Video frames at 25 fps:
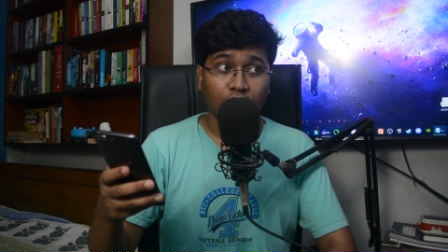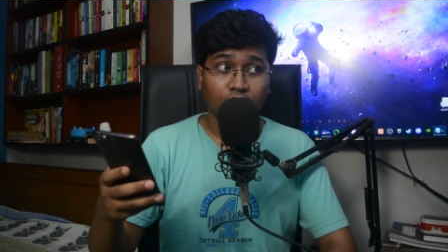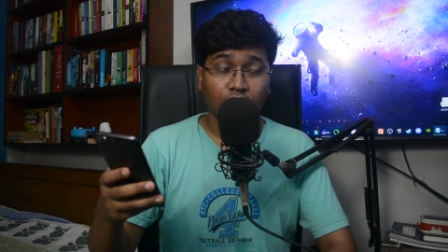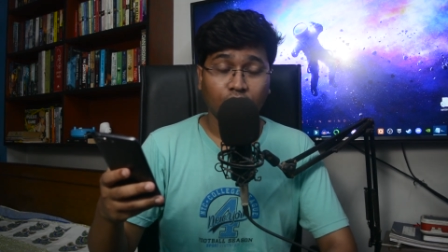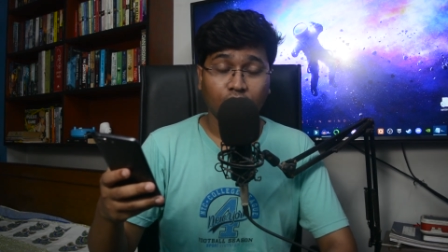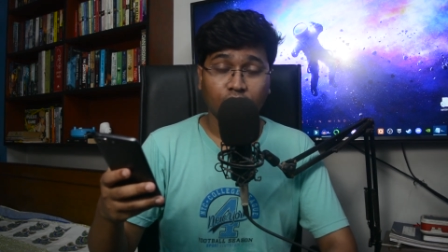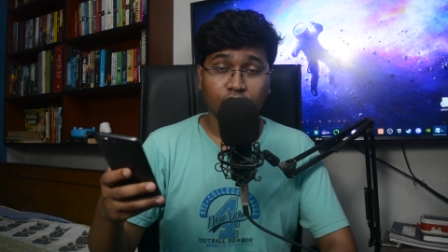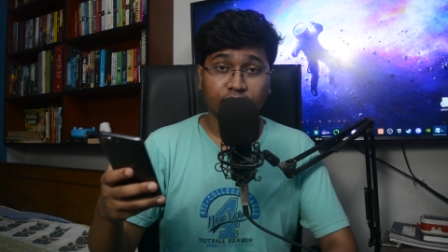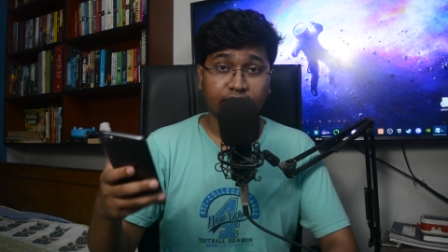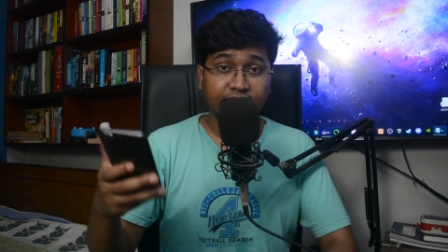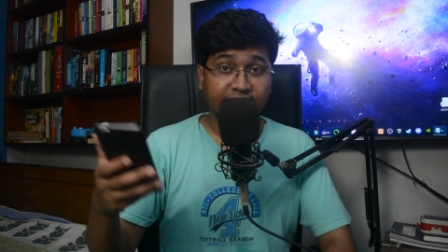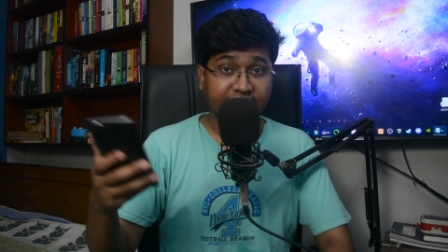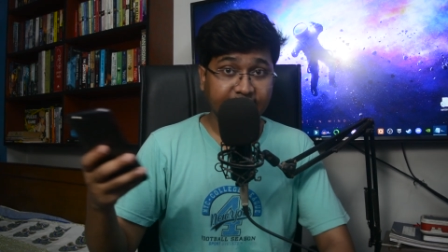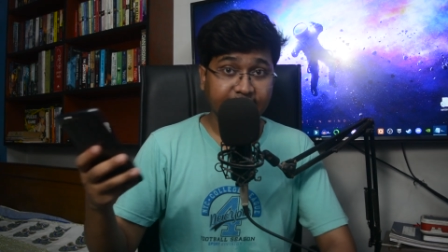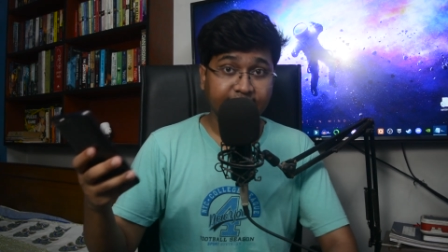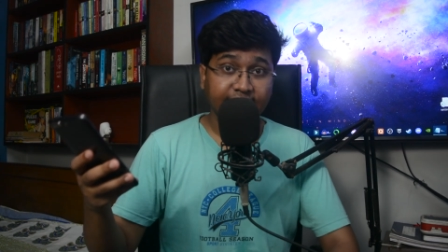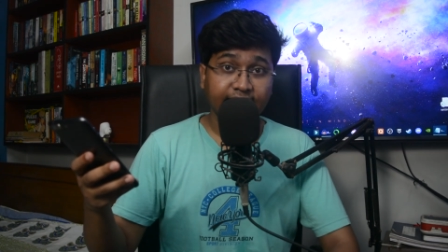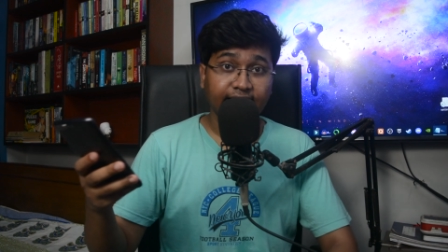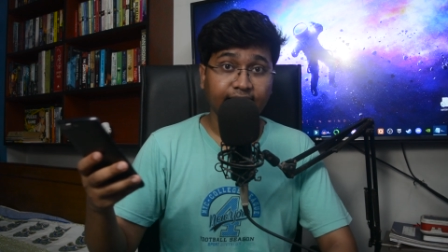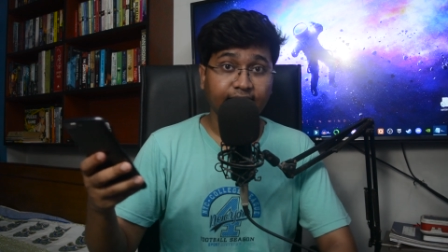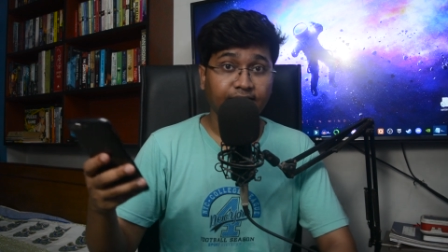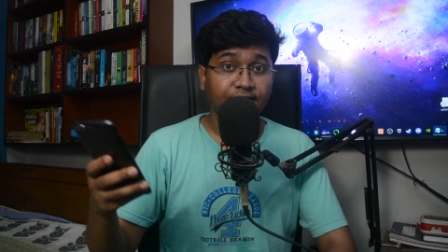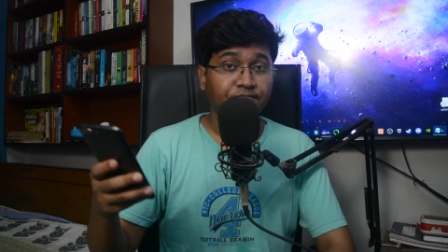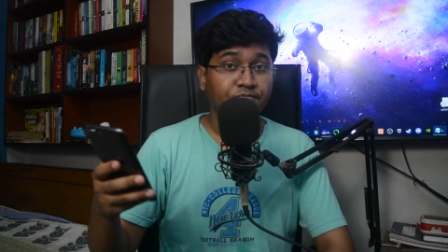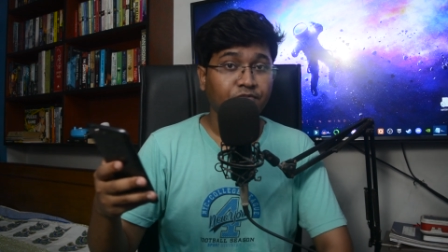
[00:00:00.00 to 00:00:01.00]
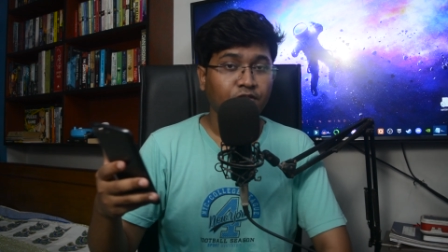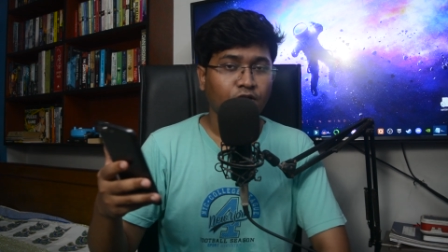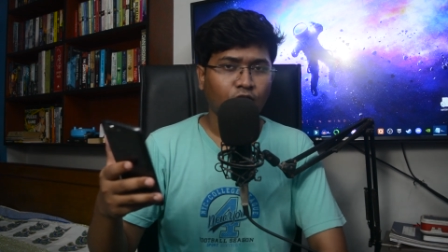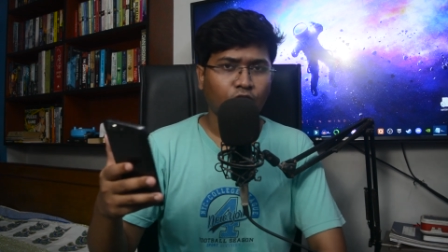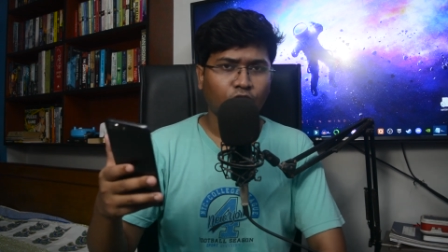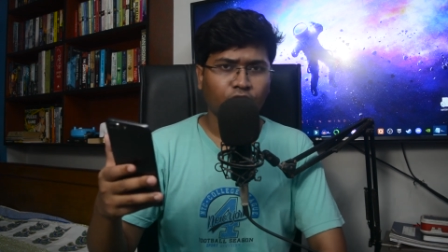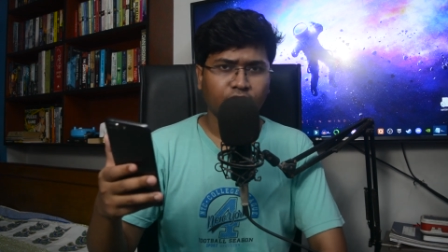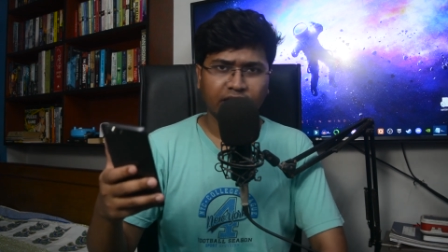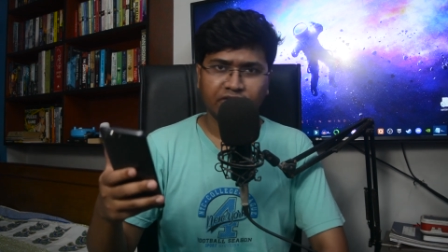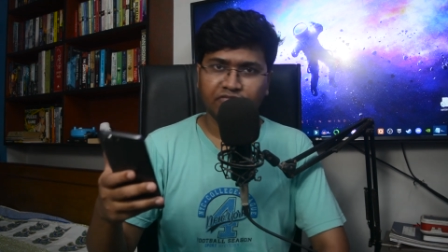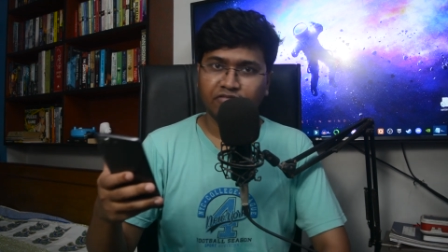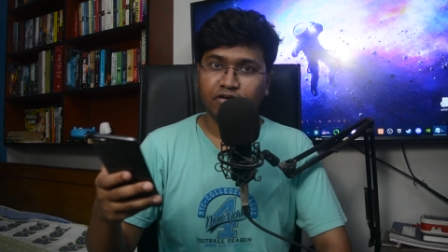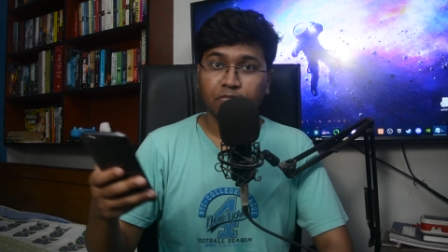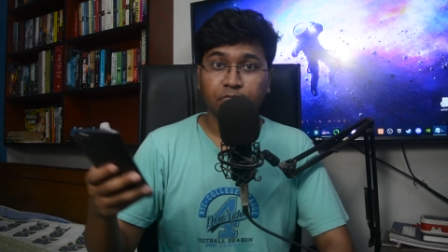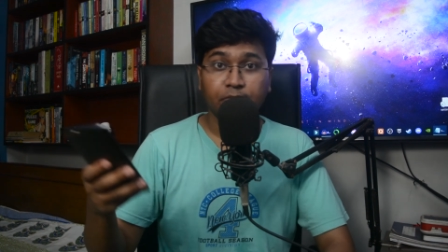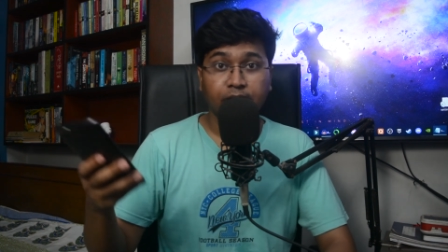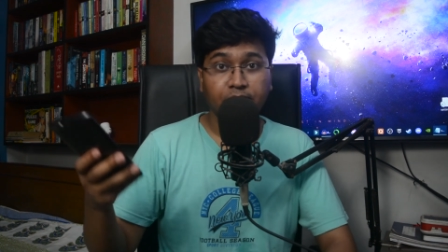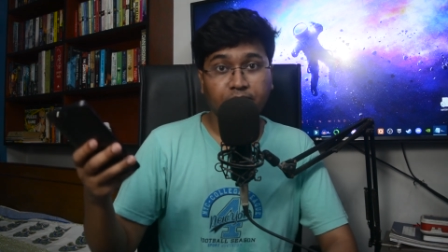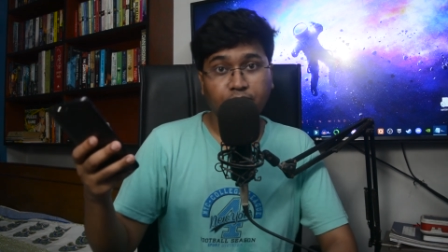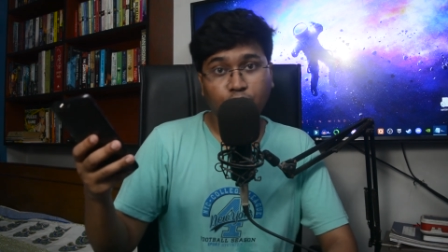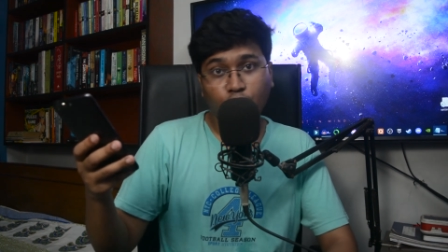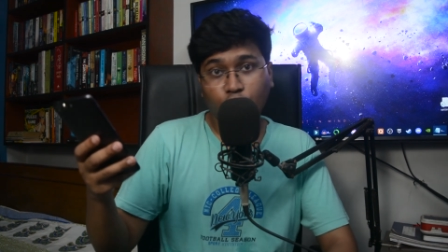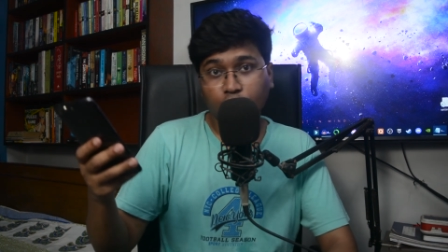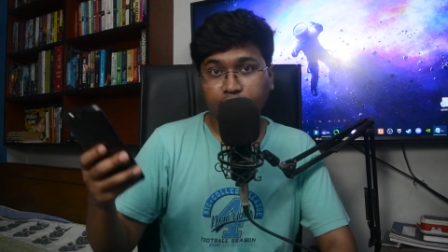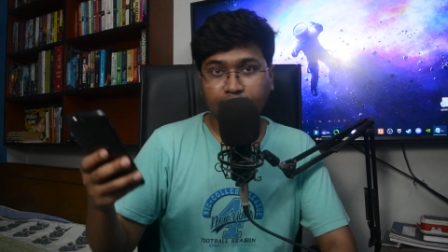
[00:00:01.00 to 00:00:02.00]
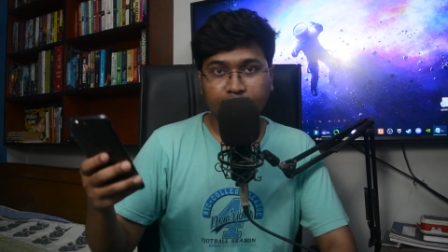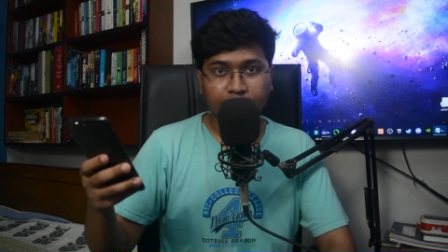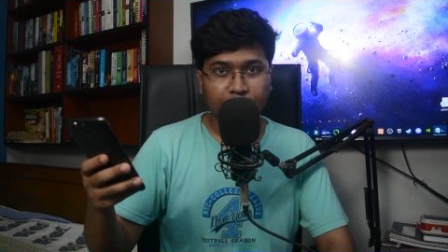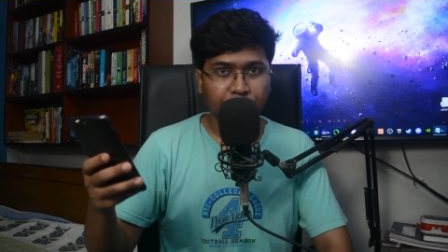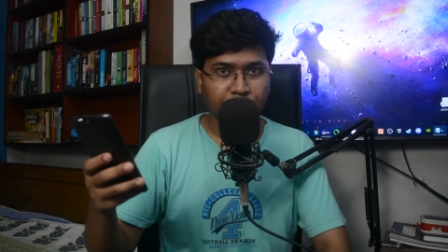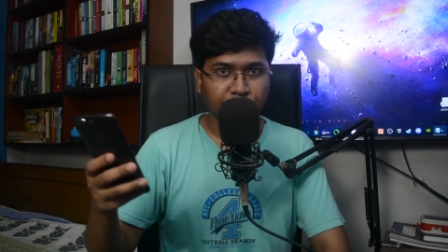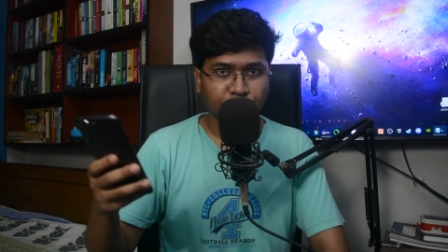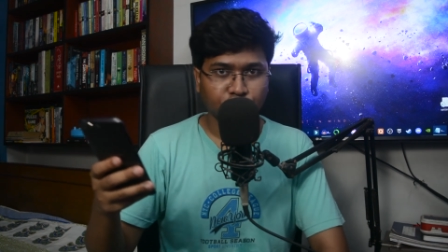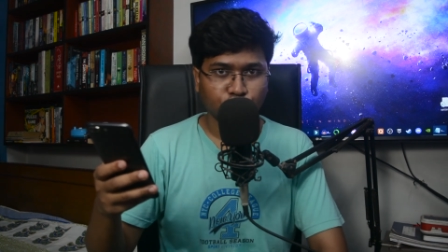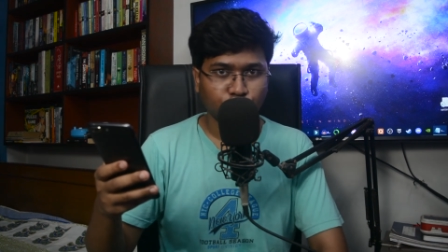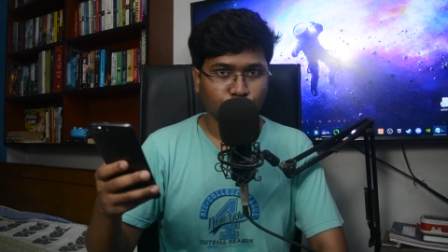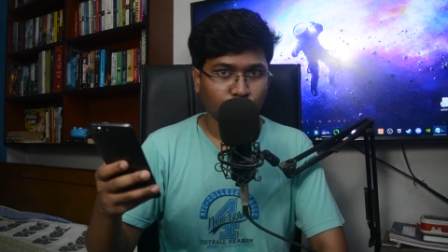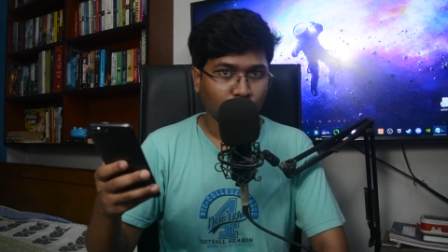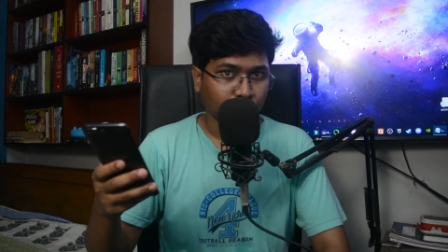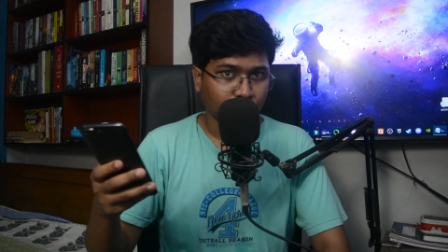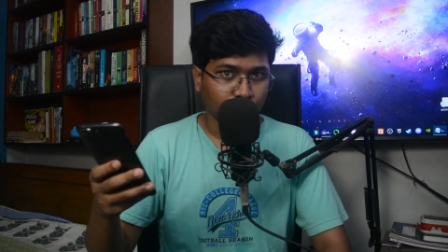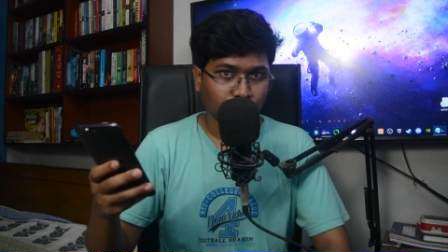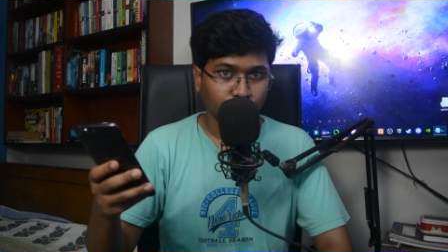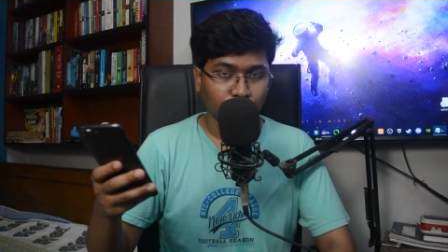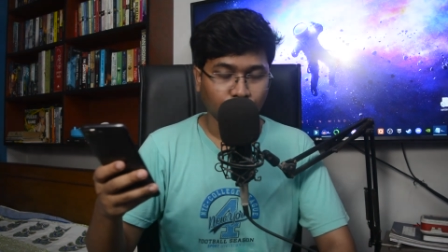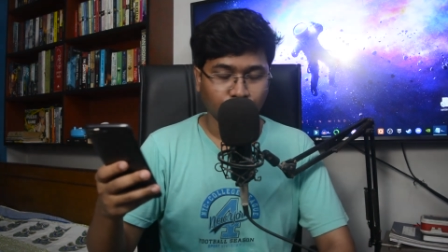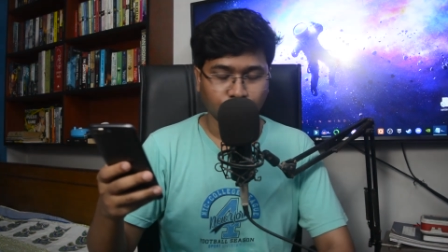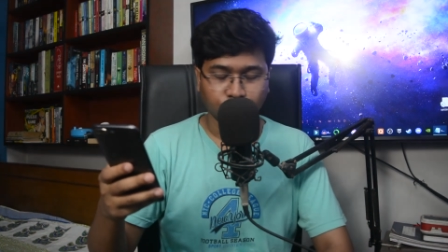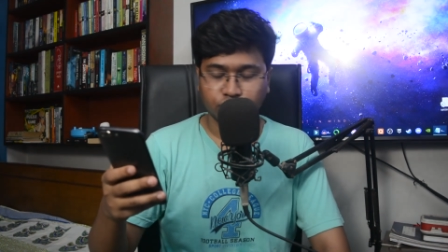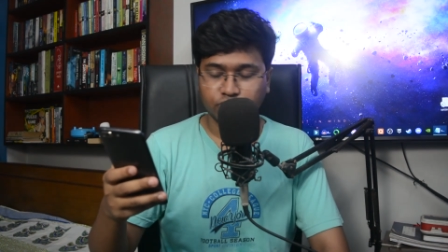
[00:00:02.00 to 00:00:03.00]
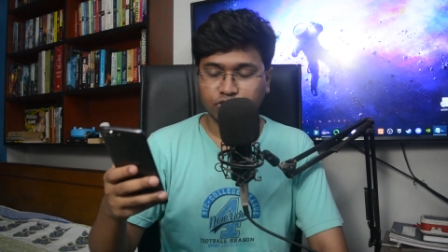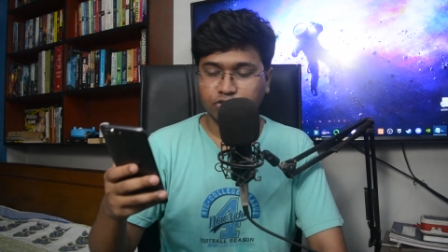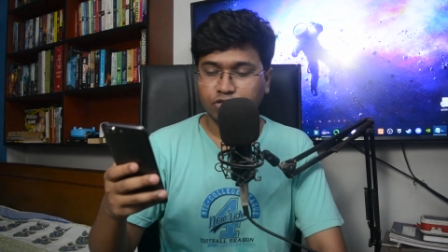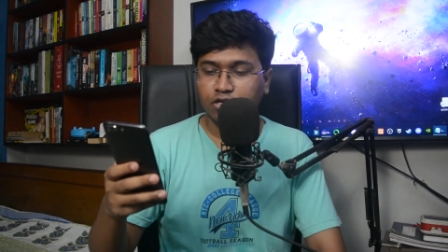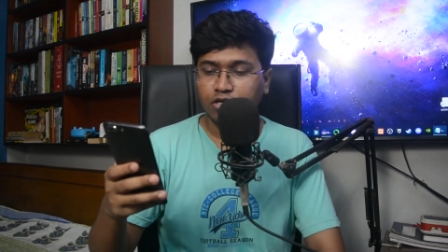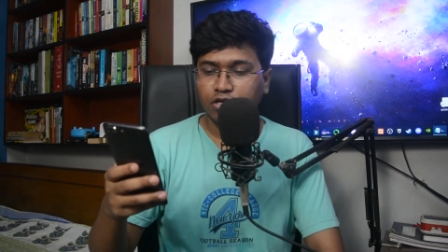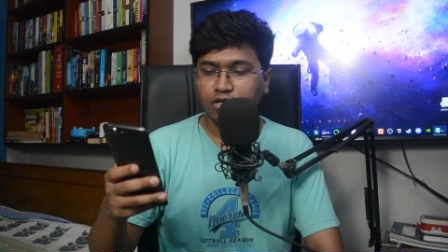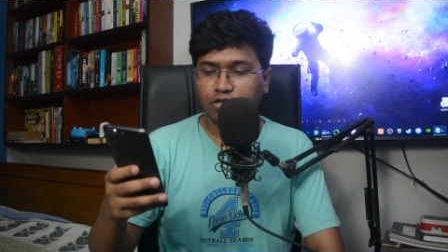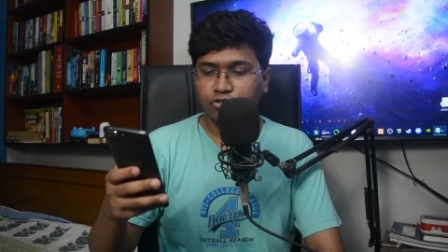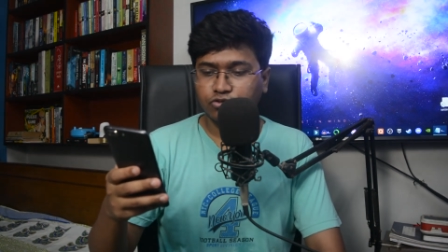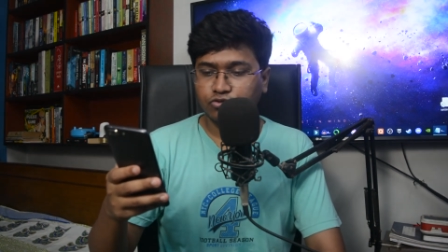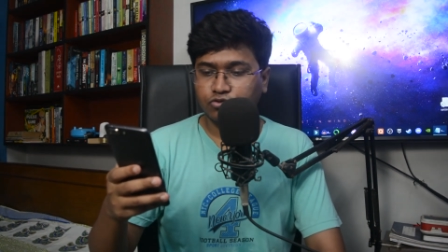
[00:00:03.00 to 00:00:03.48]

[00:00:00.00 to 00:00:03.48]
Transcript: uh, a TA or even maybe on campus job who knows.